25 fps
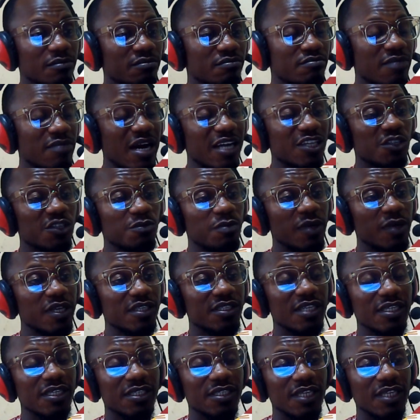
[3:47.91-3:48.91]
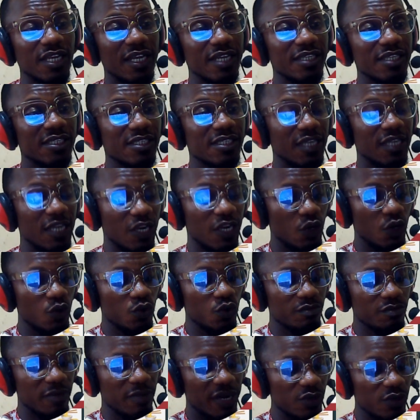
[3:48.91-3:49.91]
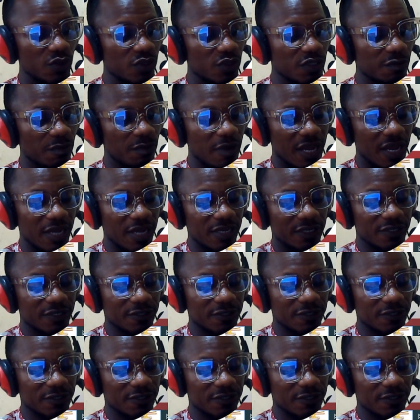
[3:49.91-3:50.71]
backspace the select and load my notepad.